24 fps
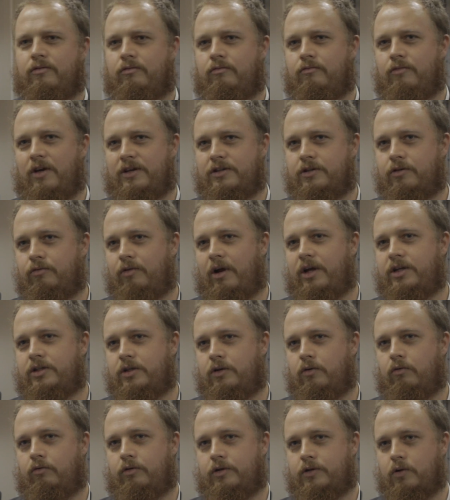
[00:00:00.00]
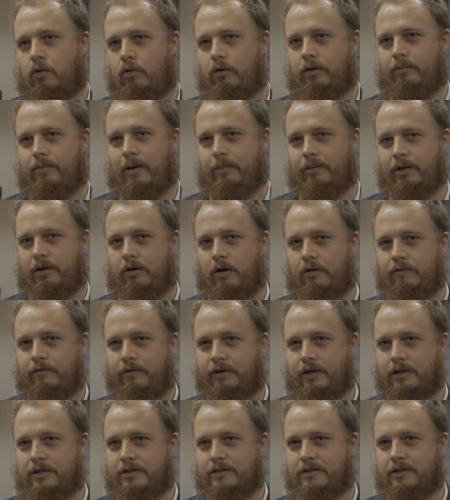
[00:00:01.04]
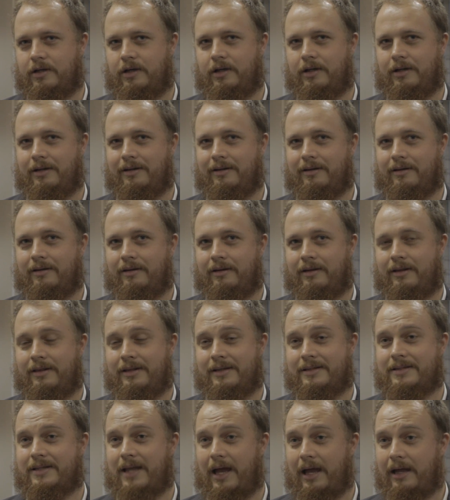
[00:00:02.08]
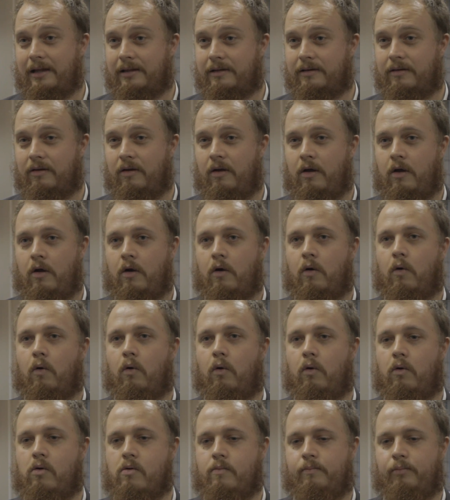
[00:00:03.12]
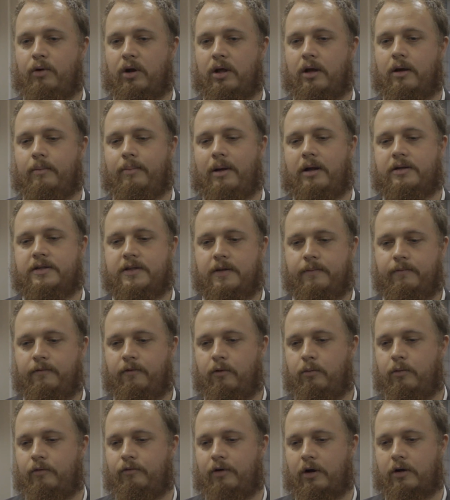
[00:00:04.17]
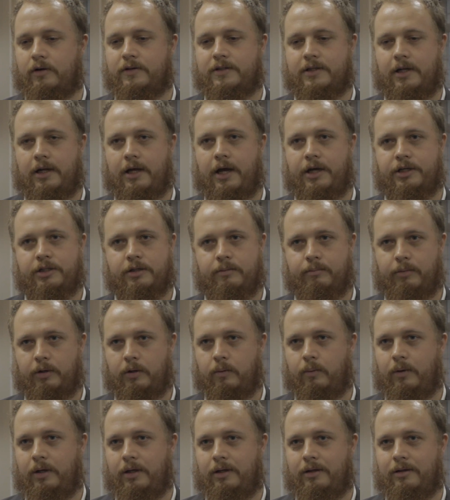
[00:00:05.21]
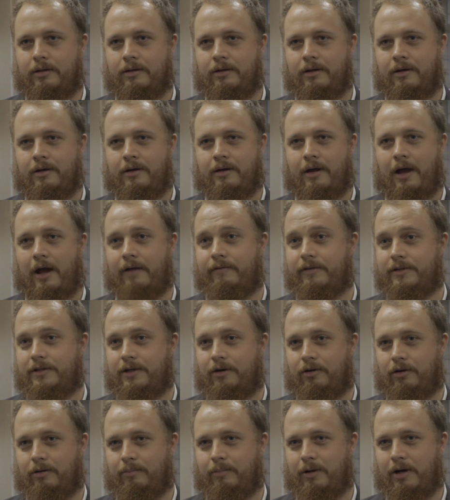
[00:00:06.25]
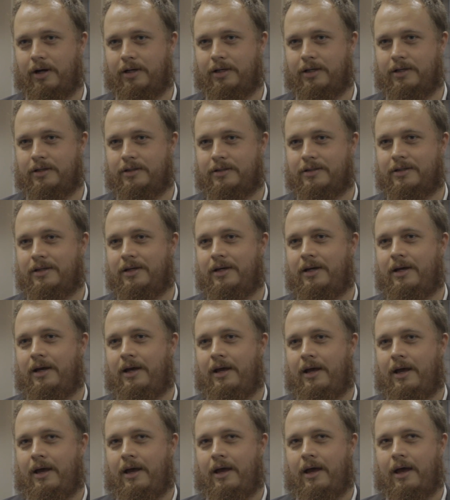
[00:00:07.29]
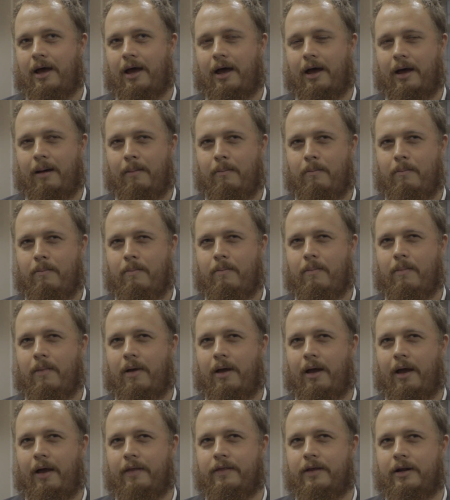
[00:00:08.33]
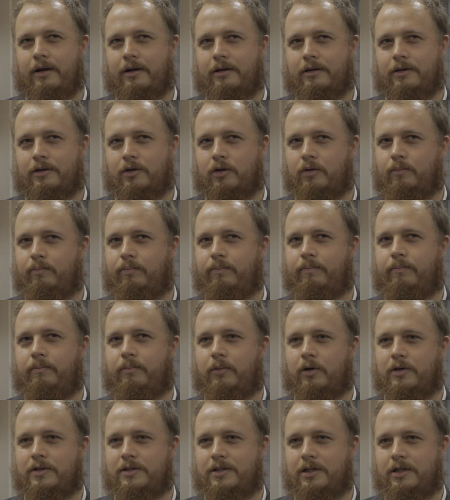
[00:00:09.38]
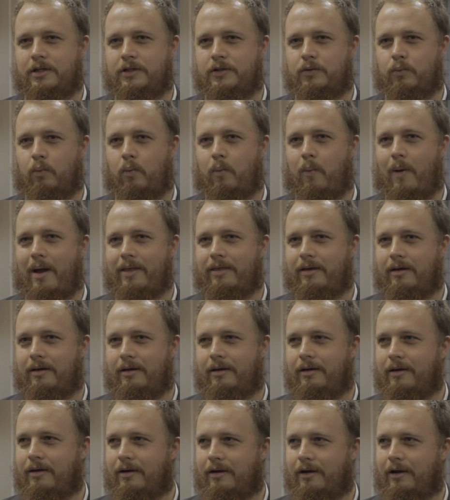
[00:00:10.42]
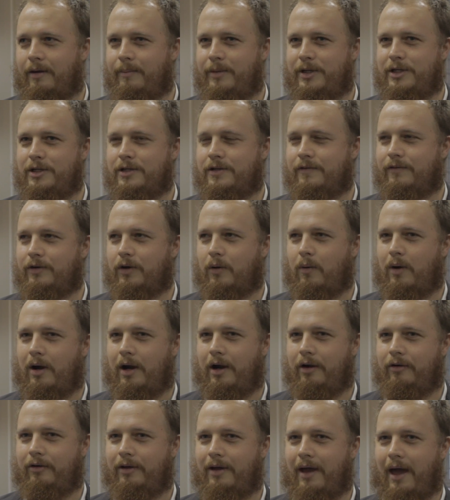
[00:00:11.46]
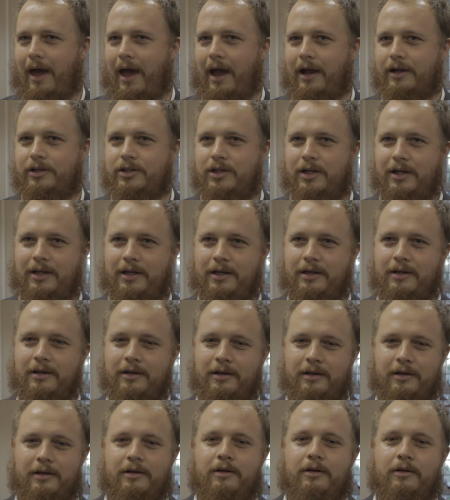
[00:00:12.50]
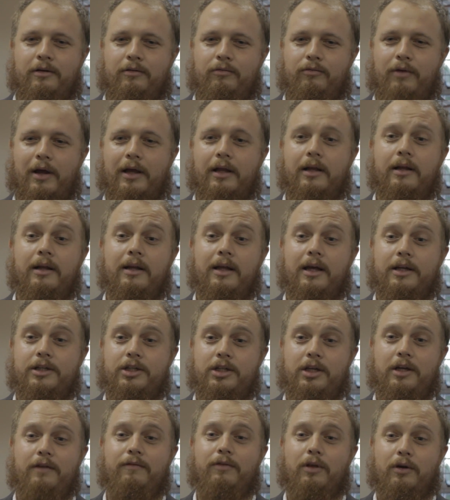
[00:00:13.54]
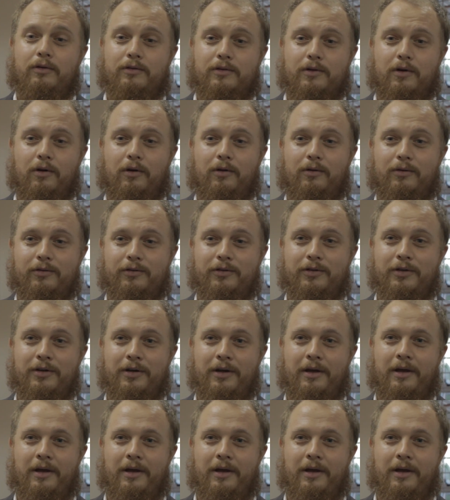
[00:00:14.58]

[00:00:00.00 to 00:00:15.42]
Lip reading: restoration or restoring public confidence in the state, or bringing about some form of reconciliation between adversarial parties. And then it considers whether commissions of inquiry actually regularly achieve those goals,